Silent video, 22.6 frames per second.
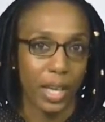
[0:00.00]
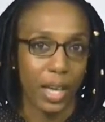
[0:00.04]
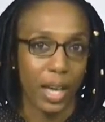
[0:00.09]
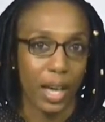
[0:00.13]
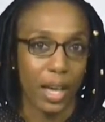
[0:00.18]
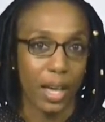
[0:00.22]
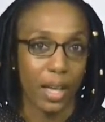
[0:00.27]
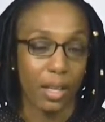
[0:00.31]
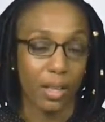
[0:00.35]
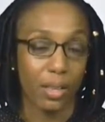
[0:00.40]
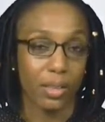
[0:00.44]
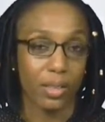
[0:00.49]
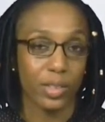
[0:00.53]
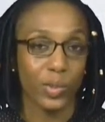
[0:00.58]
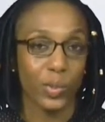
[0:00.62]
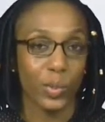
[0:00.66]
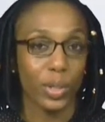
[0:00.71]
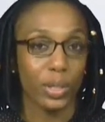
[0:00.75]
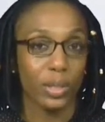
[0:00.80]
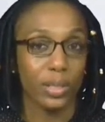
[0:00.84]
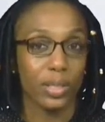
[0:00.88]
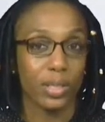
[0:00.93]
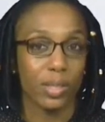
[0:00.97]
A health and
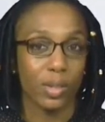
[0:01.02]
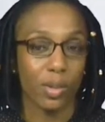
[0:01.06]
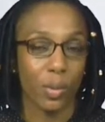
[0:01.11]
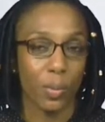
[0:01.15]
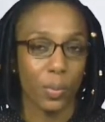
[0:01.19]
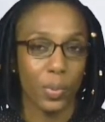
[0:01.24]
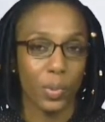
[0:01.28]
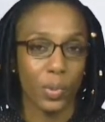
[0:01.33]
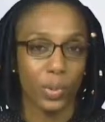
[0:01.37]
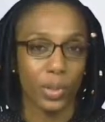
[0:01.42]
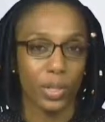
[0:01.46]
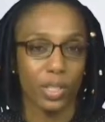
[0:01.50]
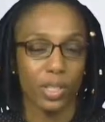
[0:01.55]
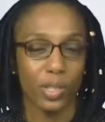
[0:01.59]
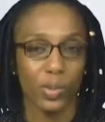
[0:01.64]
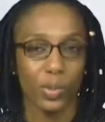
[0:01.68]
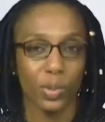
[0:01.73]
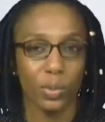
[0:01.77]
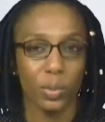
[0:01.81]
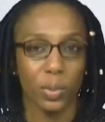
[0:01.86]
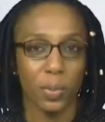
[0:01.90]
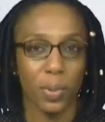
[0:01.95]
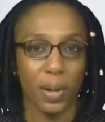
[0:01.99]
wellness component
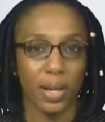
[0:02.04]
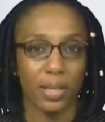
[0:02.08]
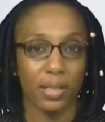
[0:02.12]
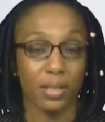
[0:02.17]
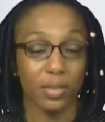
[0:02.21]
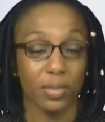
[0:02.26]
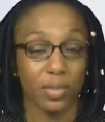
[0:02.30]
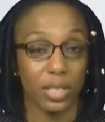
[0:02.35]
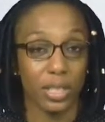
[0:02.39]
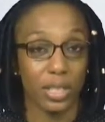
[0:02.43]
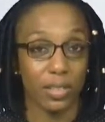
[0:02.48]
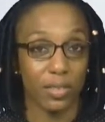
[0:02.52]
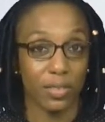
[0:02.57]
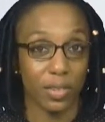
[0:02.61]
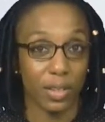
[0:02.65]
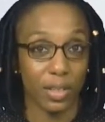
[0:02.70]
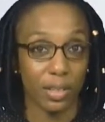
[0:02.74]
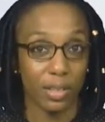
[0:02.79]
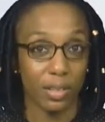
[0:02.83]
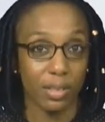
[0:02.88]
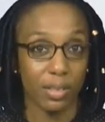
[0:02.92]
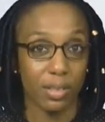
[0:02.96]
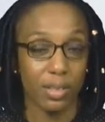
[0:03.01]
will be part of the
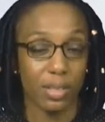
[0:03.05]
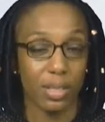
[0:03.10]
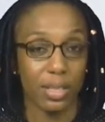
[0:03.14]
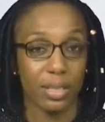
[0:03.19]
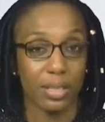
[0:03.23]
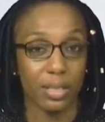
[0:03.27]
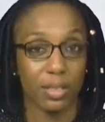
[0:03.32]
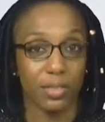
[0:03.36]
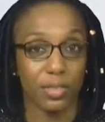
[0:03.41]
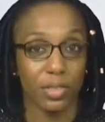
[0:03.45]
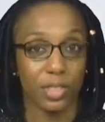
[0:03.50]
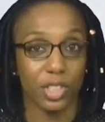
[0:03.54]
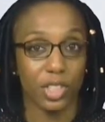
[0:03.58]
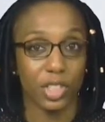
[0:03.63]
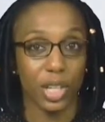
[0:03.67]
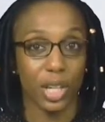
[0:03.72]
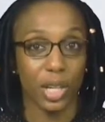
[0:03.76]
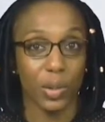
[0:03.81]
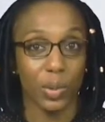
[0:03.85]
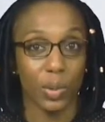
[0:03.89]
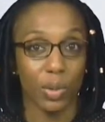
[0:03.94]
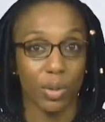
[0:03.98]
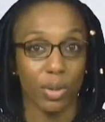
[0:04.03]
event, slated for
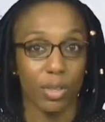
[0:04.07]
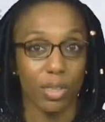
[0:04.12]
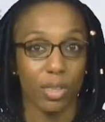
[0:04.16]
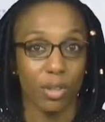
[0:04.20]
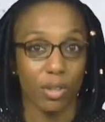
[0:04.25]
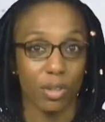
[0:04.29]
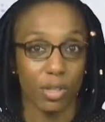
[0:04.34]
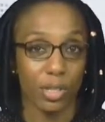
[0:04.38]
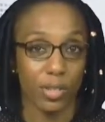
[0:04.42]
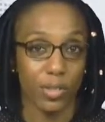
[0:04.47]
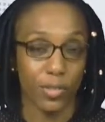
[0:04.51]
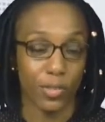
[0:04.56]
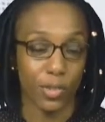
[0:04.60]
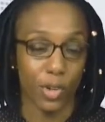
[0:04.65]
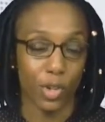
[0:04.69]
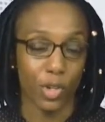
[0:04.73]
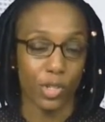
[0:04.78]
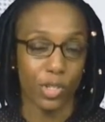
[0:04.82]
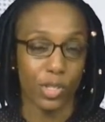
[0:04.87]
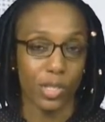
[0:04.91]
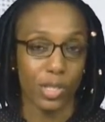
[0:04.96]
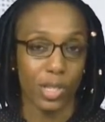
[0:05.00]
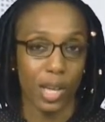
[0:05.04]
January
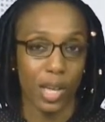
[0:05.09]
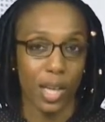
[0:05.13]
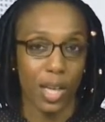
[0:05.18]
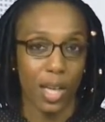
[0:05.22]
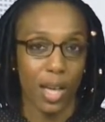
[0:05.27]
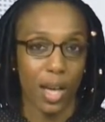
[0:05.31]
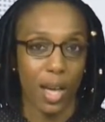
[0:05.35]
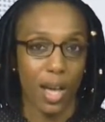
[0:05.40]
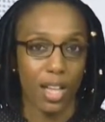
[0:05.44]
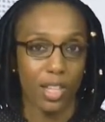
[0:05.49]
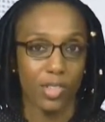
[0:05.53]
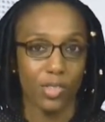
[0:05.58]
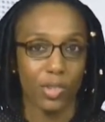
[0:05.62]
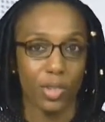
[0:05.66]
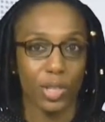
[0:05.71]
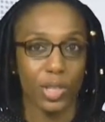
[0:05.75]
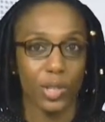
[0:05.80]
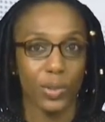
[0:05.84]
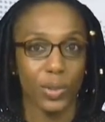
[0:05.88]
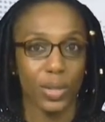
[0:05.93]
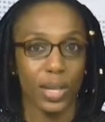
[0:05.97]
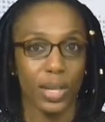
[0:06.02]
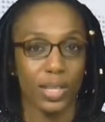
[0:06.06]
31st. Andrea
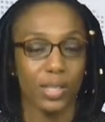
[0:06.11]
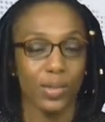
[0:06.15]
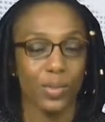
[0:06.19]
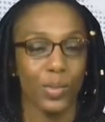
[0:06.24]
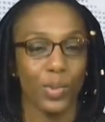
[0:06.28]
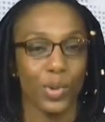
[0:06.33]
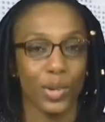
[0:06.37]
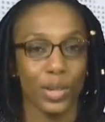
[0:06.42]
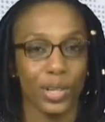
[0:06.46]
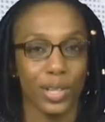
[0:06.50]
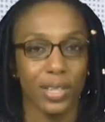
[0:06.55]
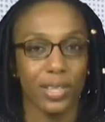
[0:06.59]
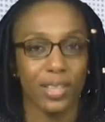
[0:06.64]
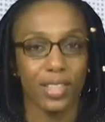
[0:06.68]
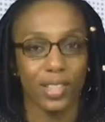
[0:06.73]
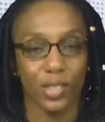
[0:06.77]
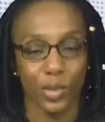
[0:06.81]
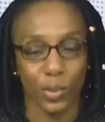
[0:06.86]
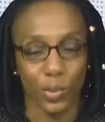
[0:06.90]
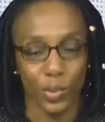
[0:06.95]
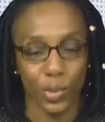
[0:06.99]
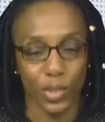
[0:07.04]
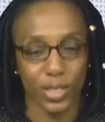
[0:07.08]
Huey has more in
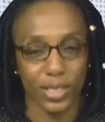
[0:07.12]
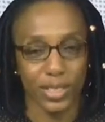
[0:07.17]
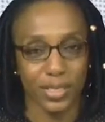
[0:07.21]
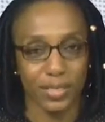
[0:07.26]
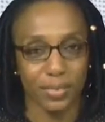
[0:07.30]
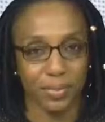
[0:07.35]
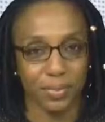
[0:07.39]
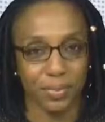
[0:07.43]
this report.